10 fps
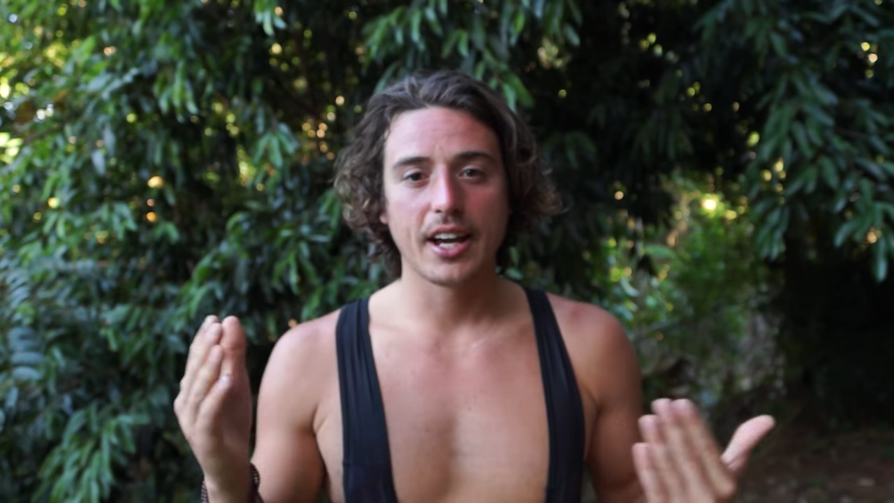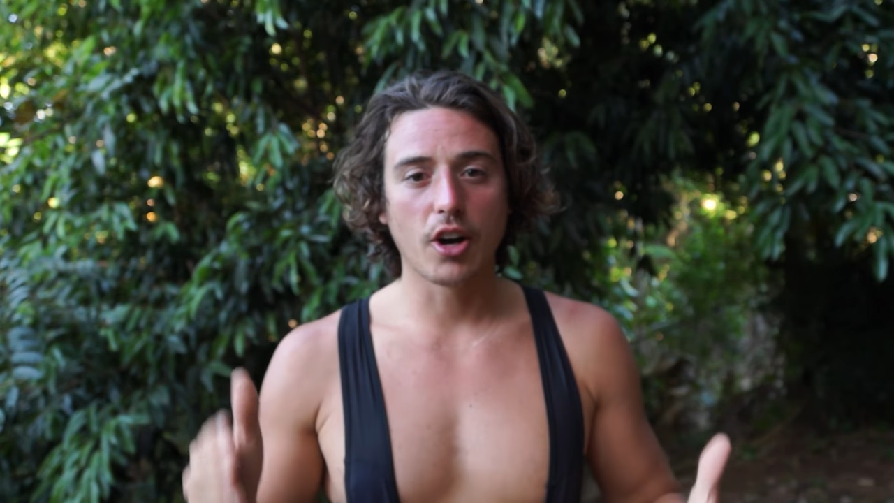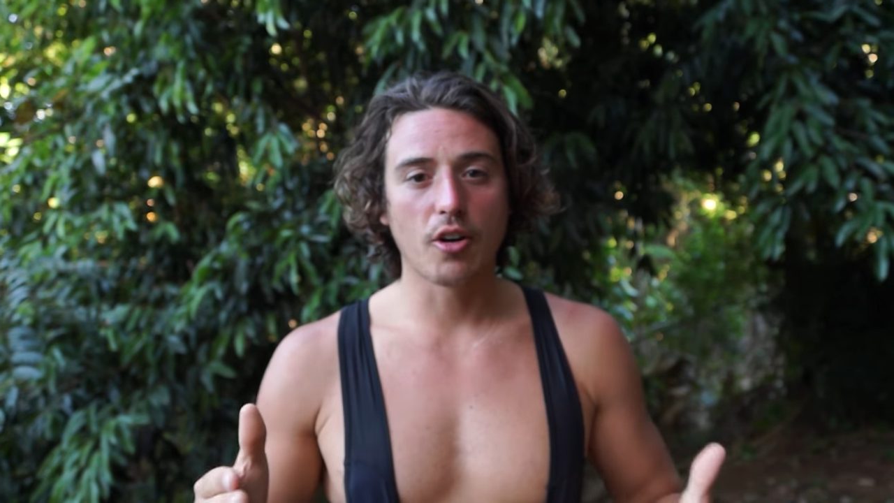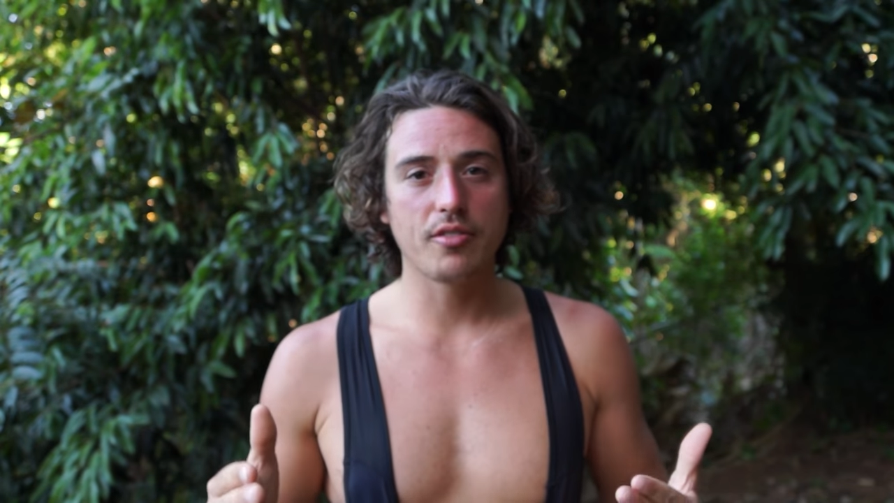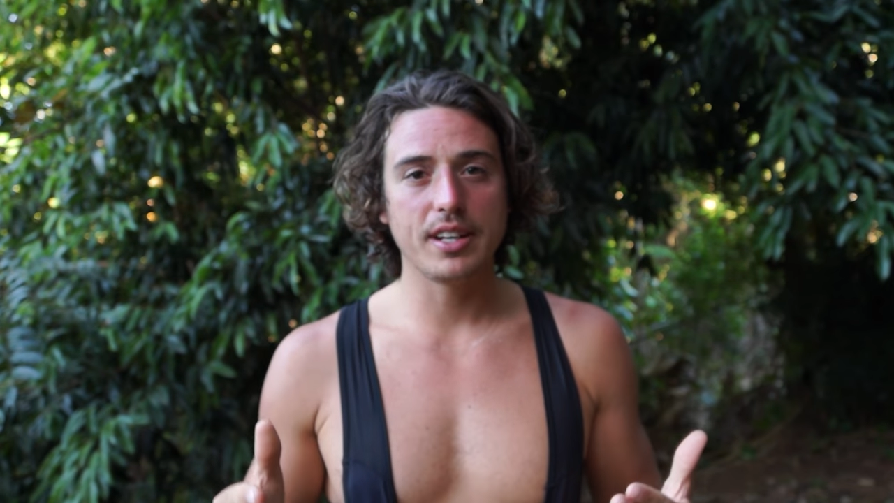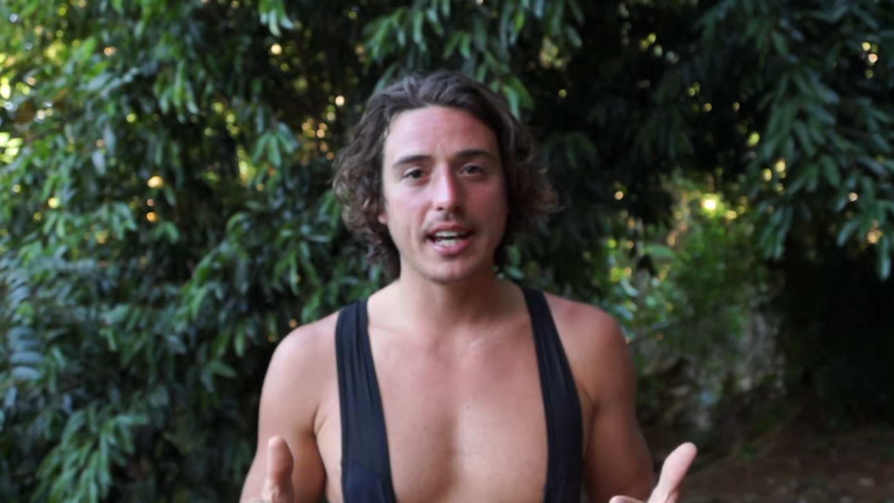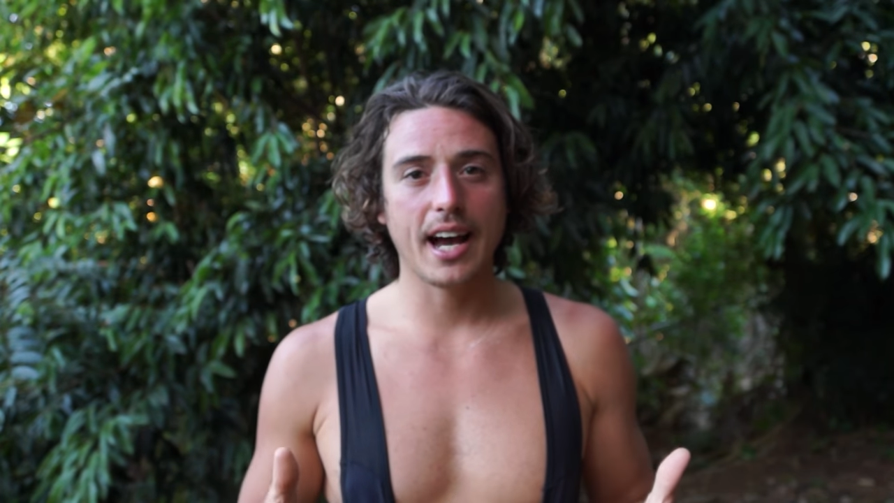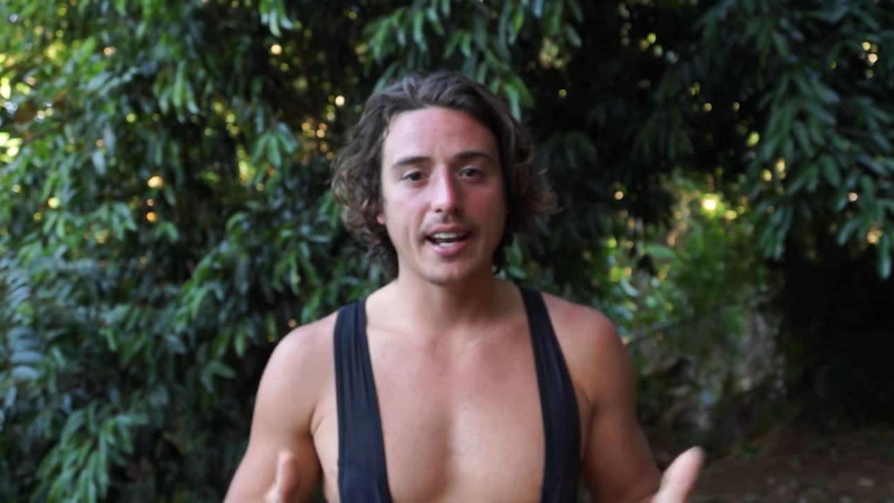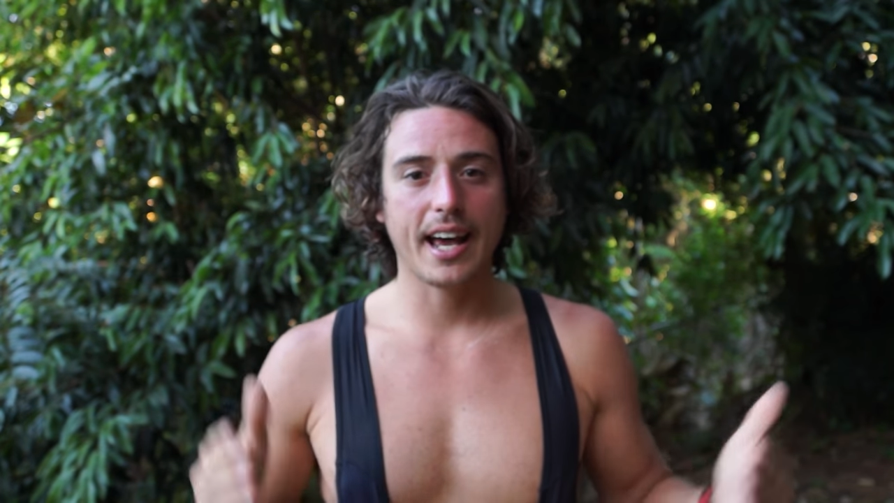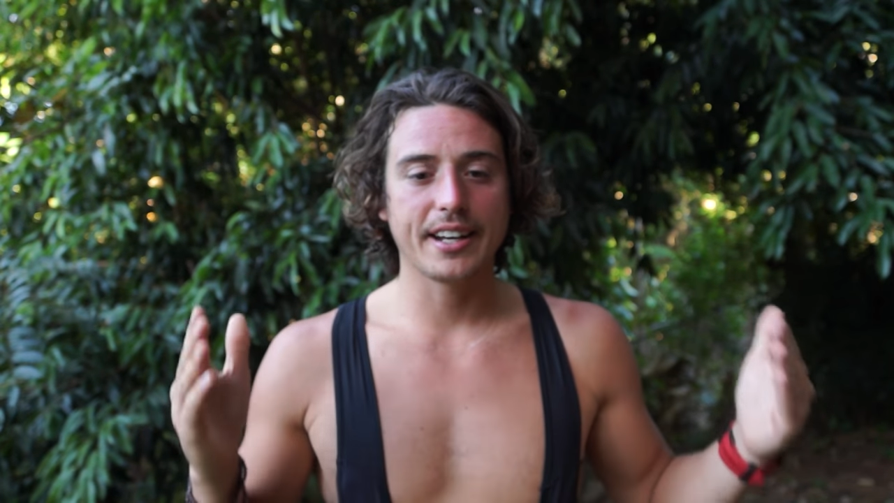Go
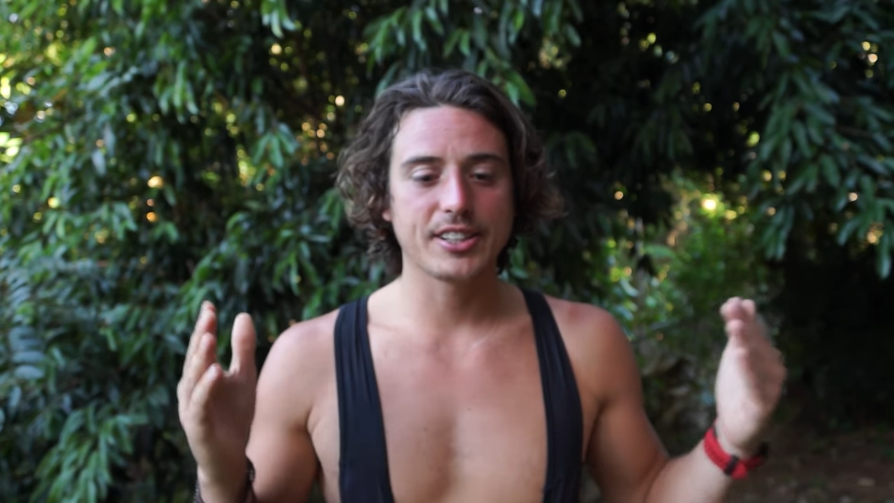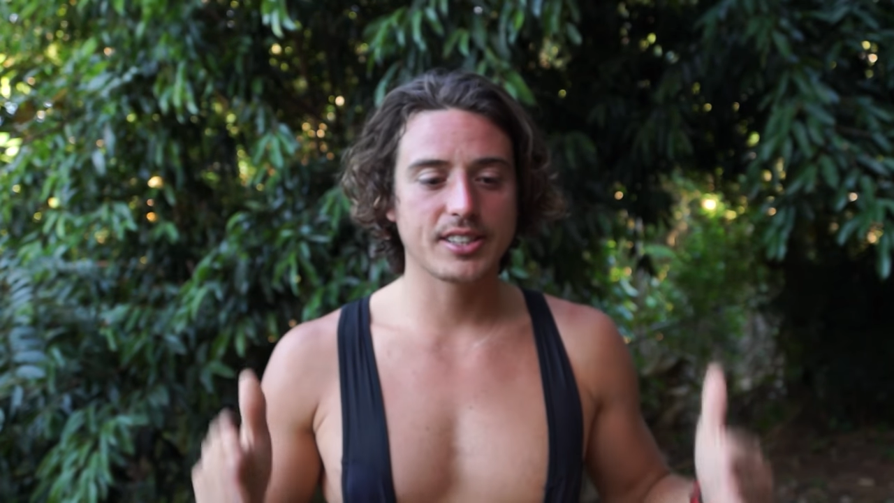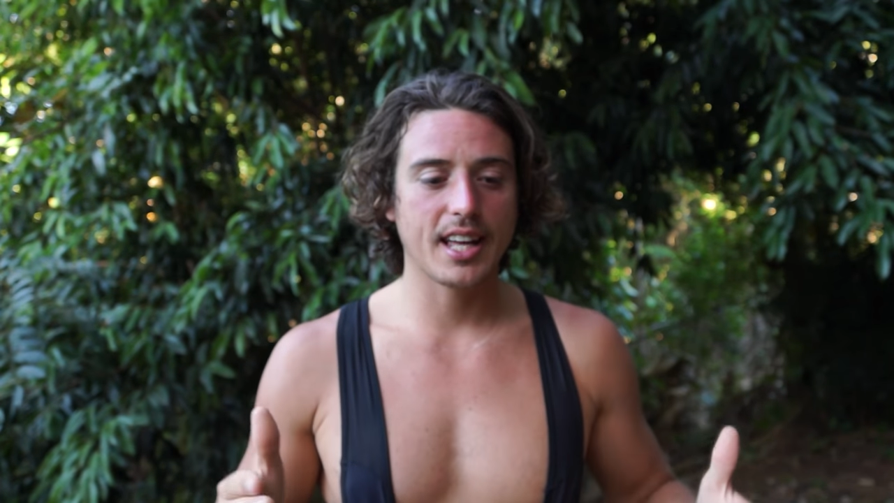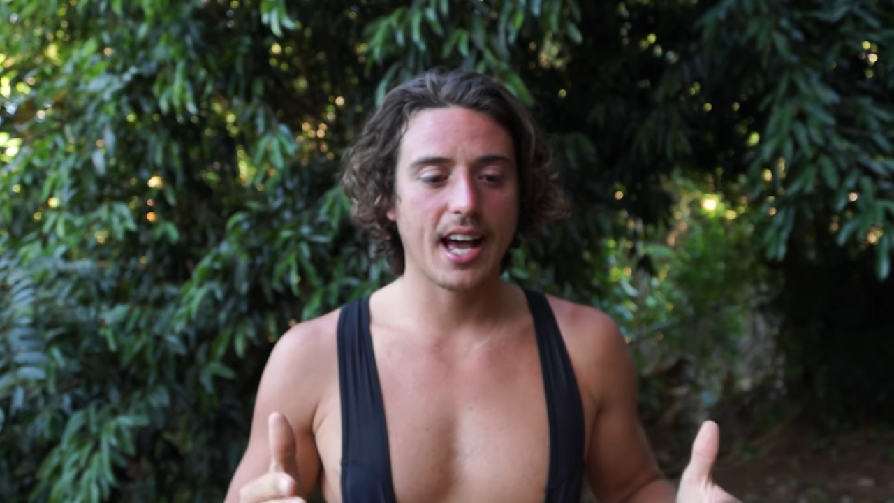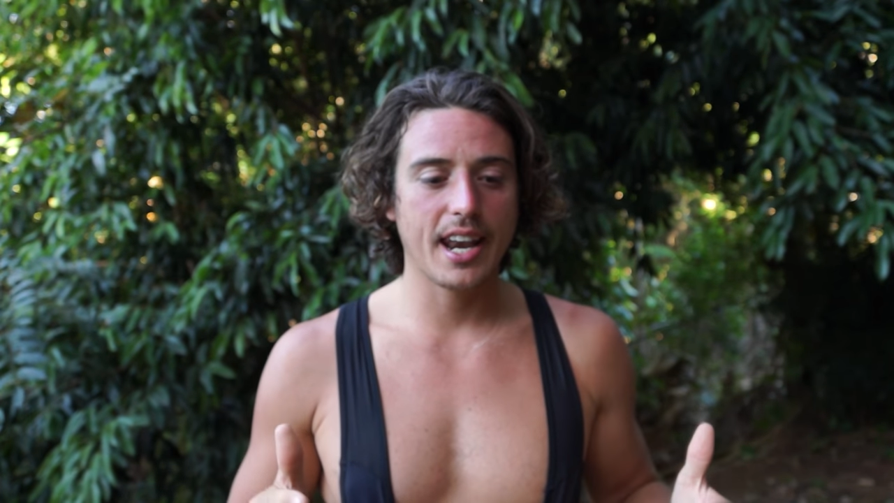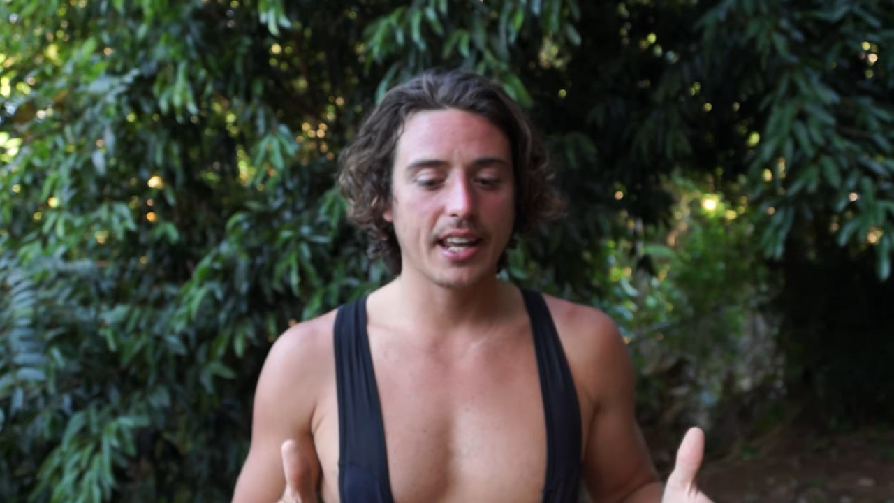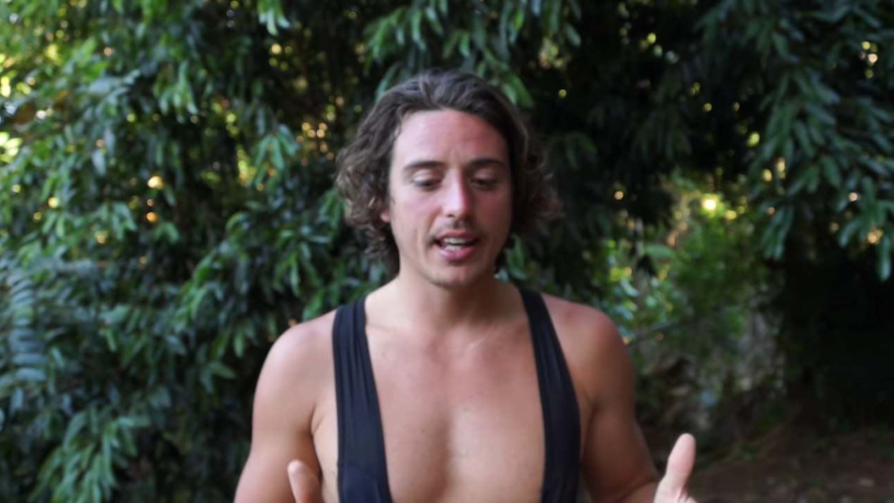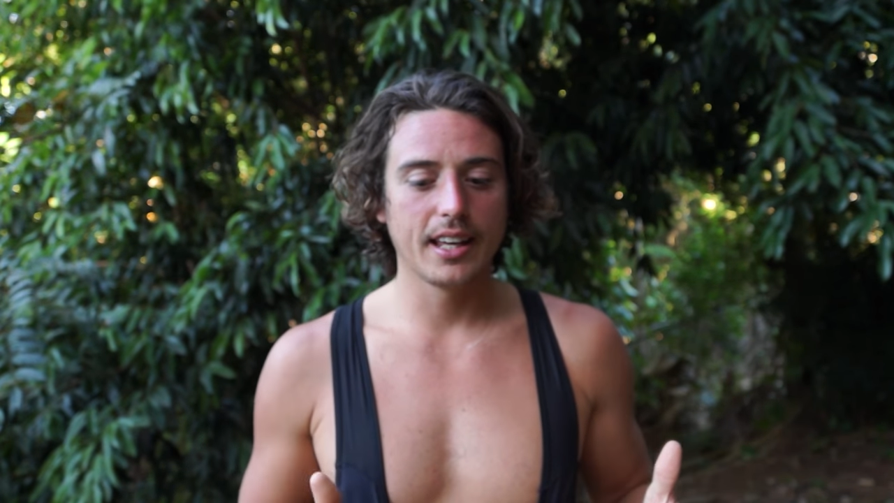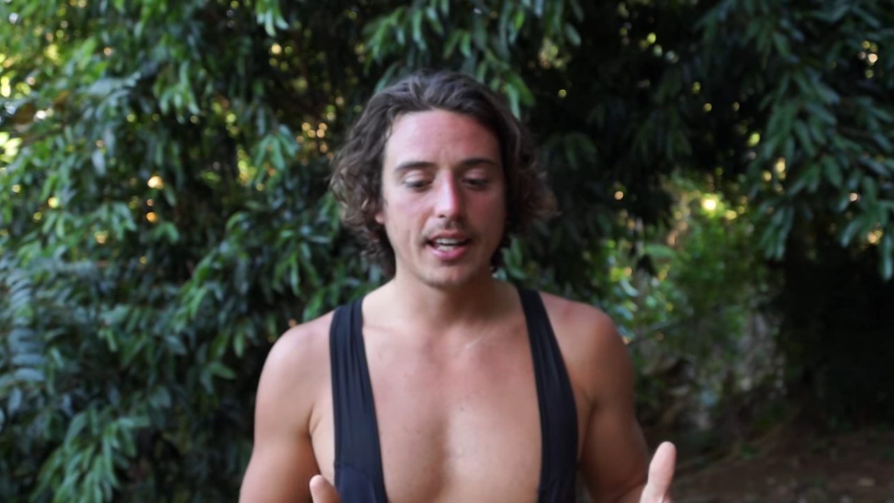vegan and understand.